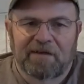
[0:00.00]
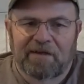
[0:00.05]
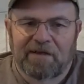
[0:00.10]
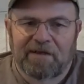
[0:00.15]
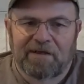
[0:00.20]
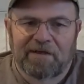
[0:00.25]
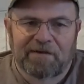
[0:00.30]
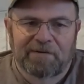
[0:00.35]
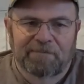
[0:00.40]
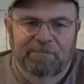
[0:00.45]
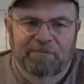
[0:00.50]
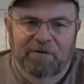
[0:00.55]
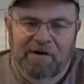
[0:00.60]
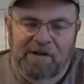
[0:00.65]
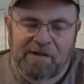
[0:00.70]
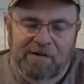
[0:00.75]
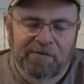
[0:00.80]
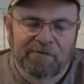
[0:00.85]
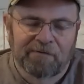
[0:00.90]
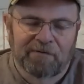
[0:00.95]
and
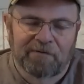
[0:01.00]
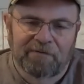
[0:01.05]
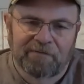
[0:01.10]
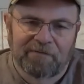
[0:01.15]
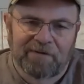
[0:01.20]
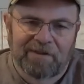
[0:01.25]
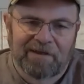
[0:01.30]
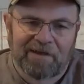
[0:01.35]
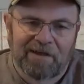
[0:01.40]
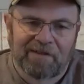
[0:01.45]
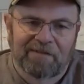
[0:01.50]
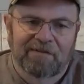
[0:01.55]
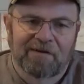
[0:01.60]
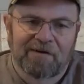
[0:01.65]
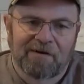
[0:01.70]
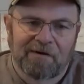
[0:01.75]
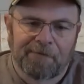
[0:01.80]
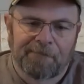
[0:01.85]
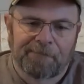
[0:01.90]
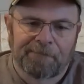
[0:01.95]
pretty cool. Well, I got
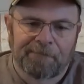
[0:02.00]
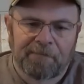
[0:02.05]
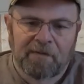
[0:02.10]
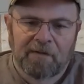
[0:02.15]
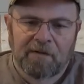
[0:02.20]
there.